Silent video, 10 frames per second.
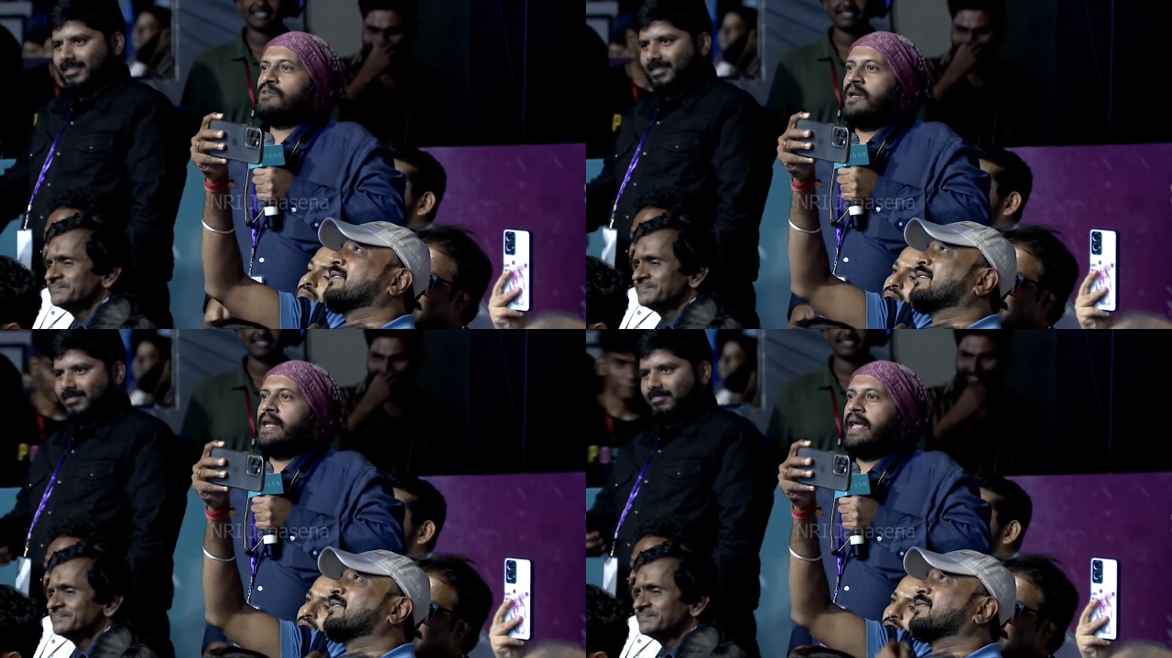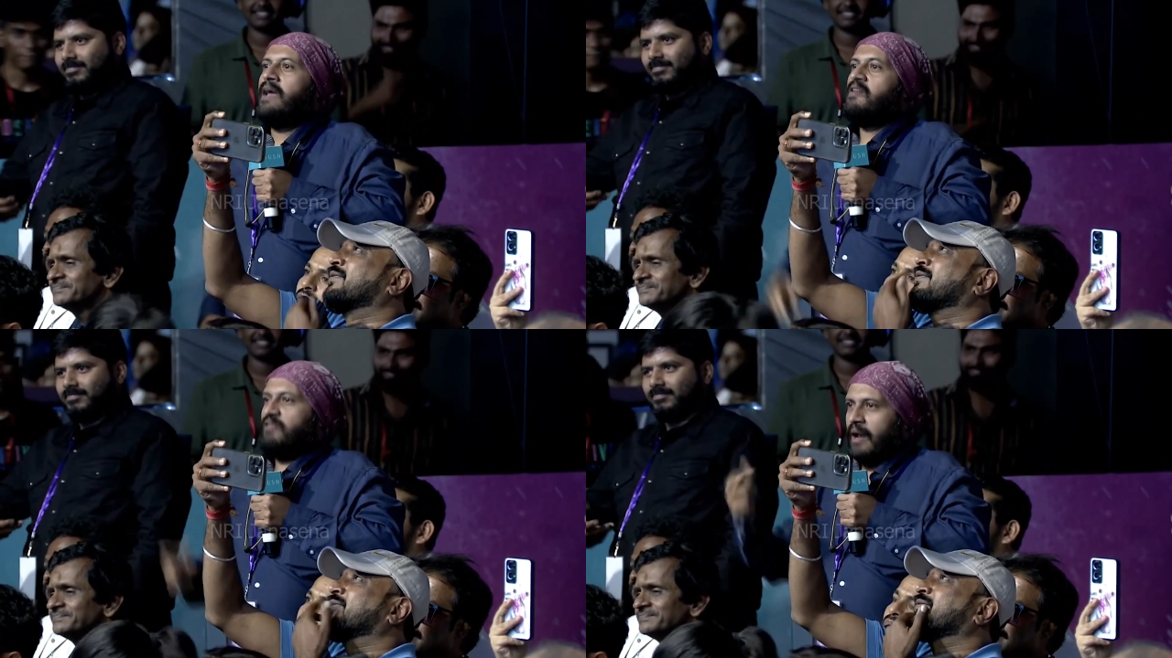Speaker 1: this
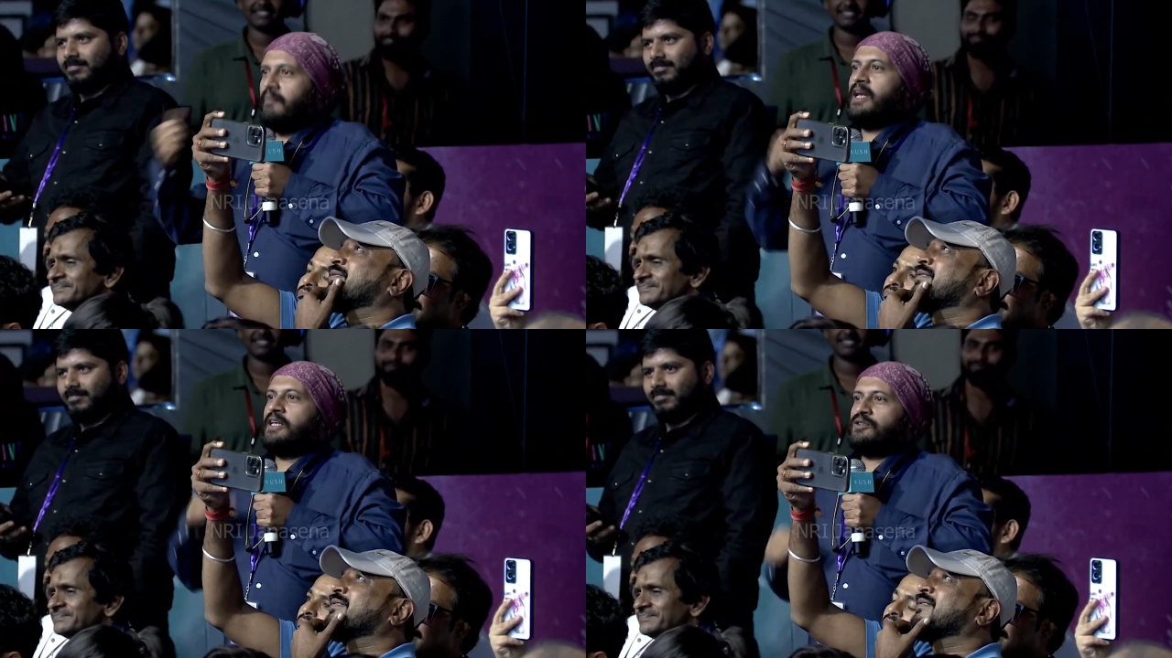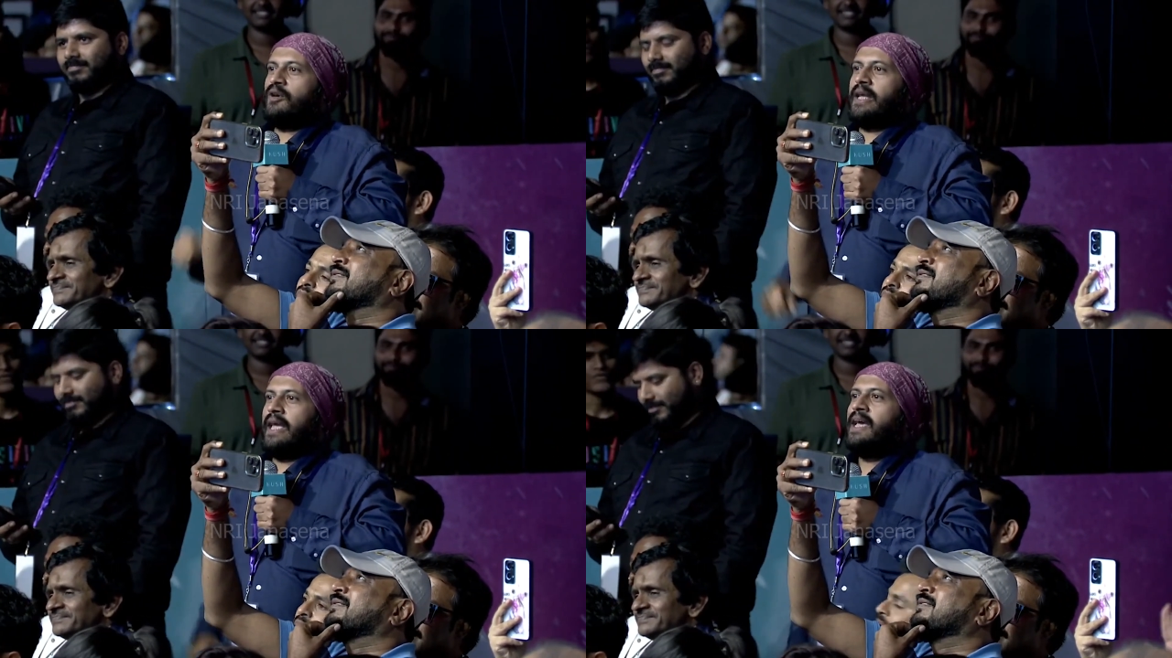only. Family
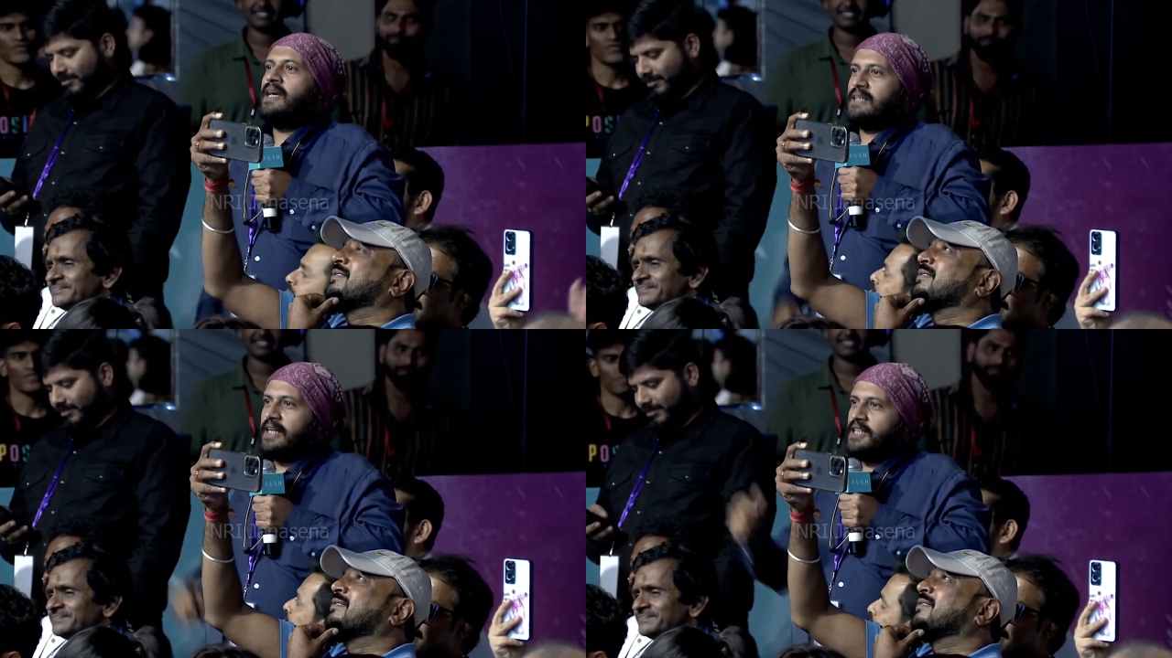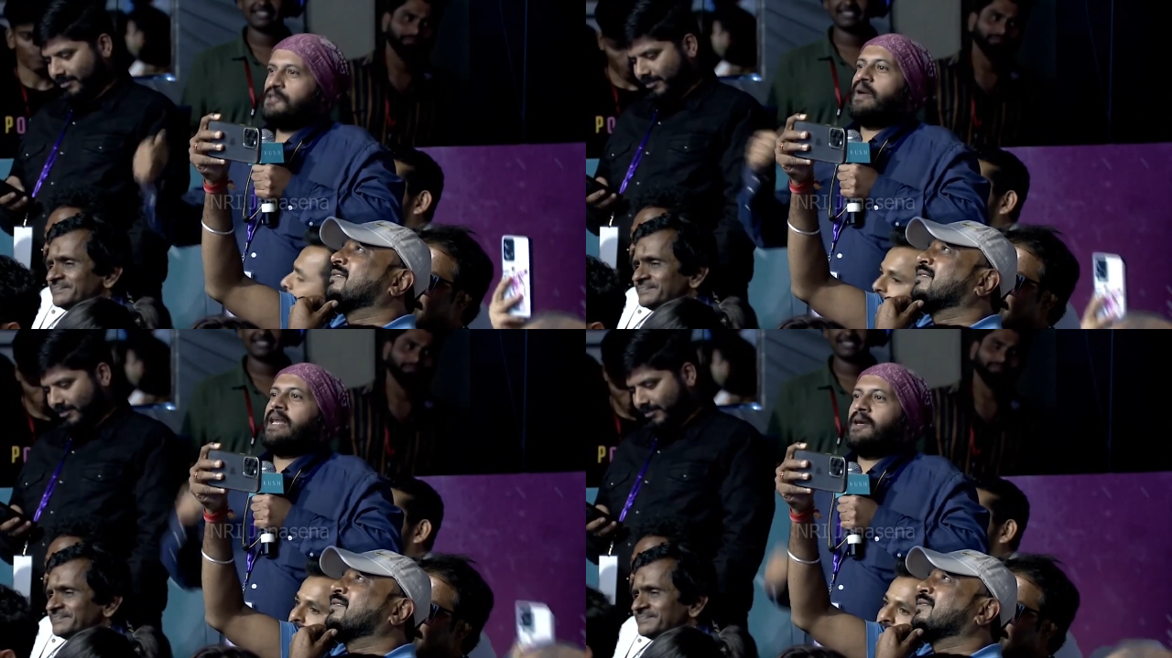story. That
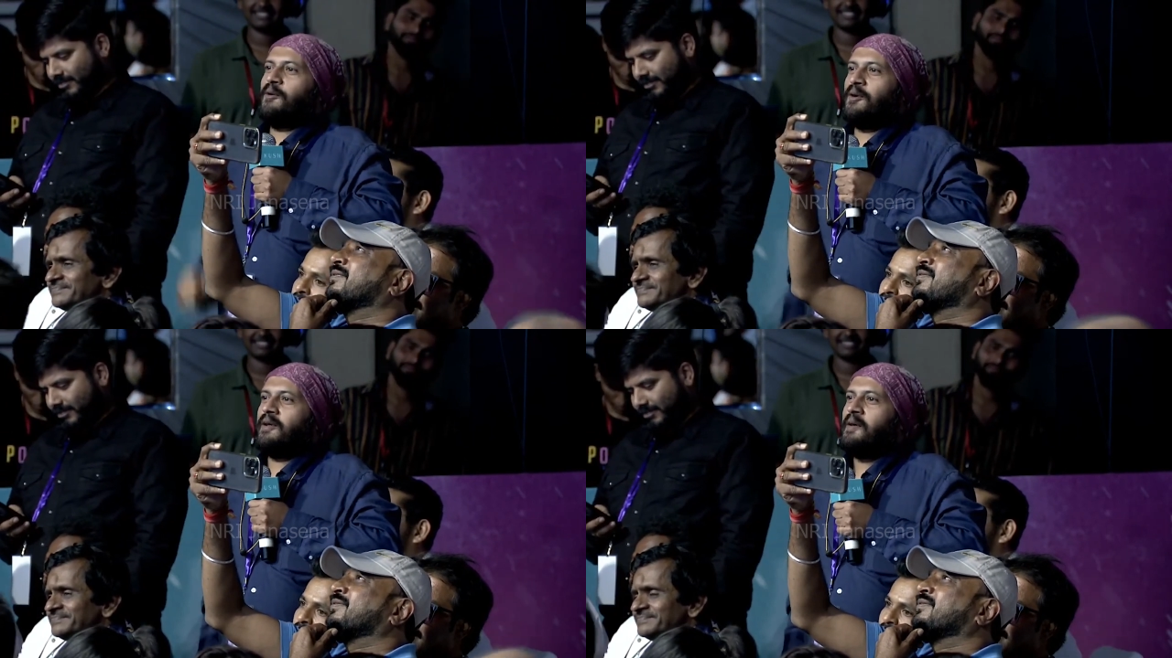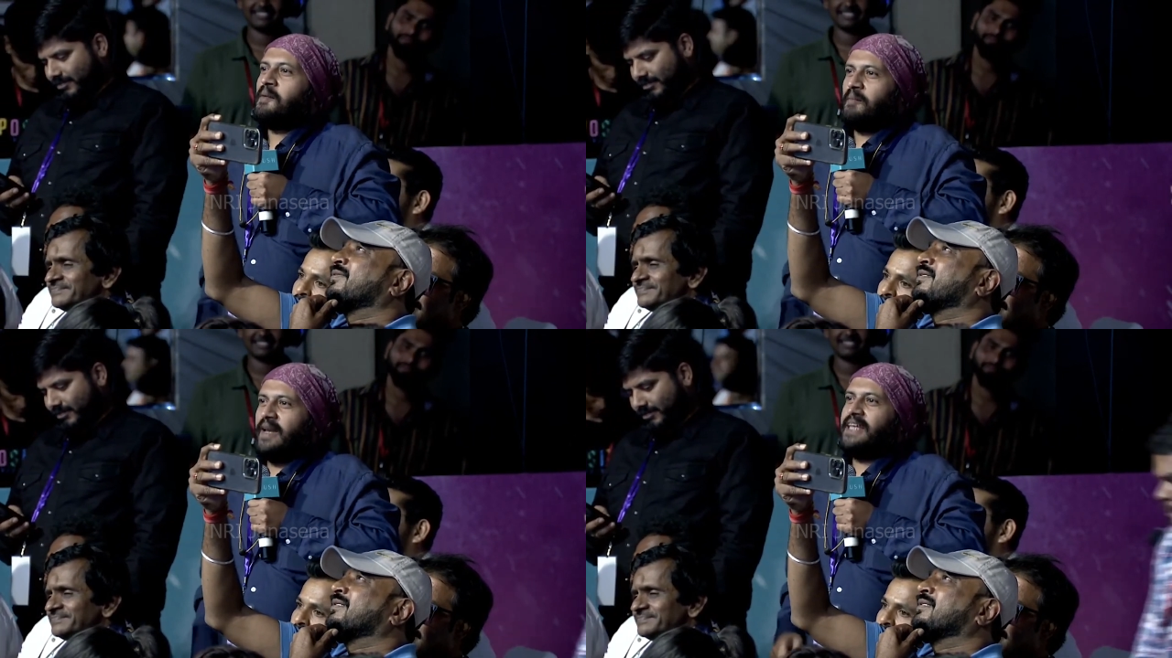is very good.
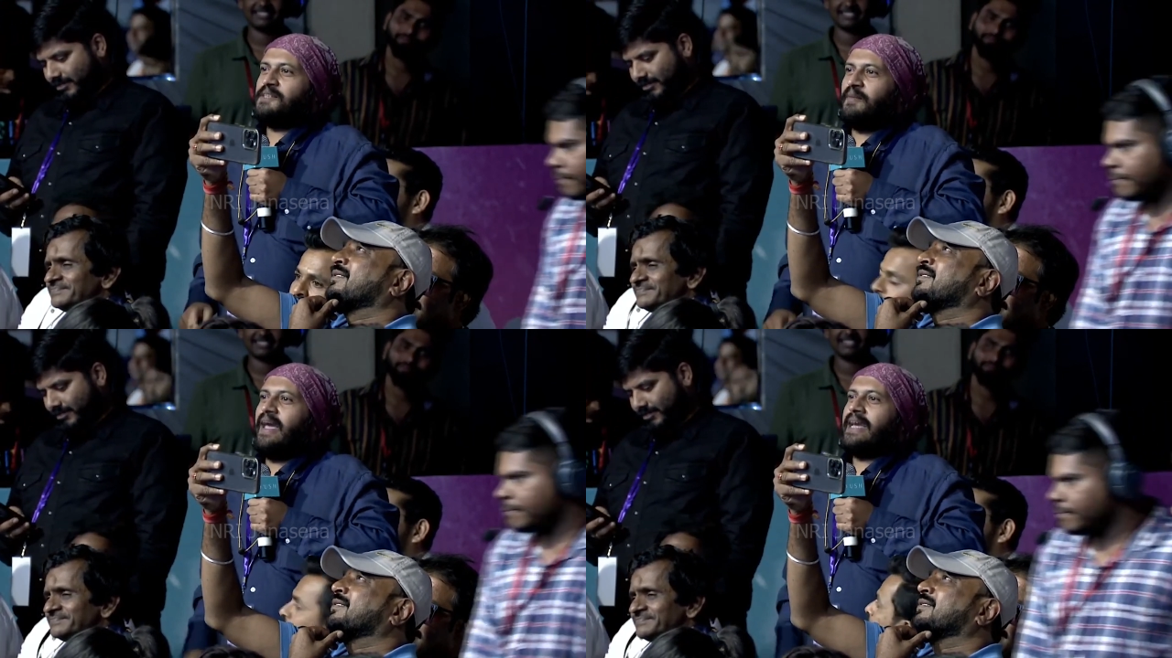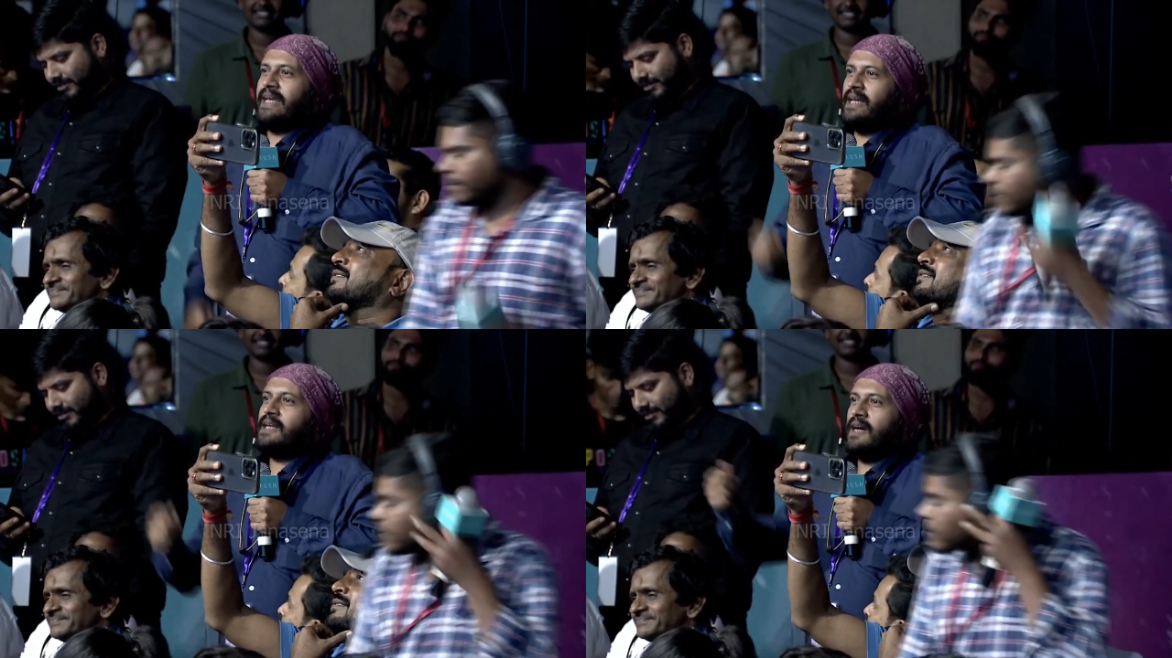Please make
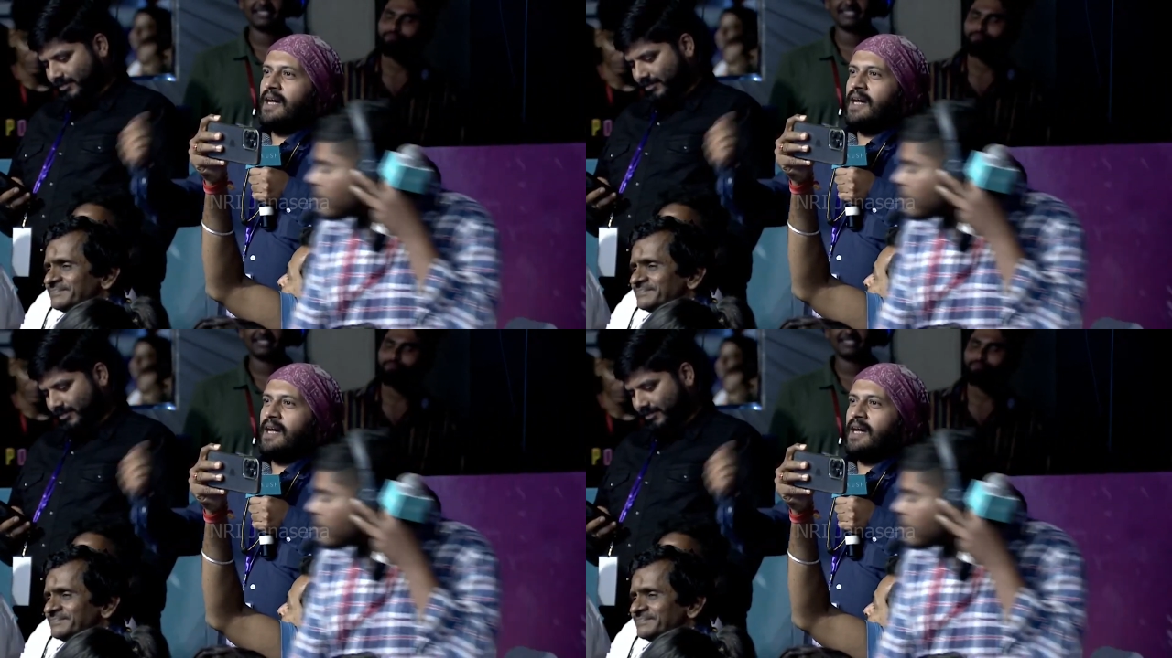in